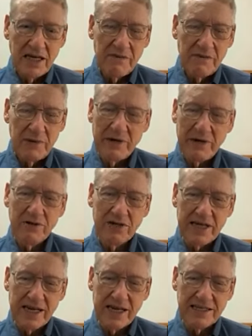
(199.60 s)
My mom
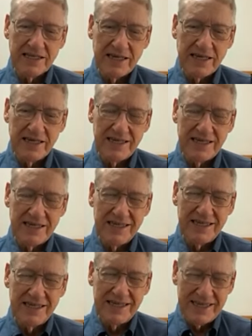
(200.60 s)
looked at it and said,
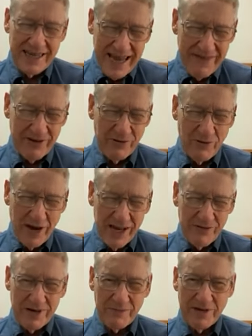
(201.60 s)
David, why do
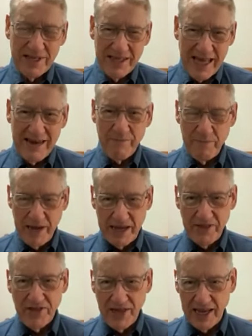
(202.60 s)
you want to play that
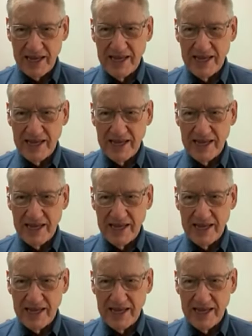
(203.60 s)
big thing?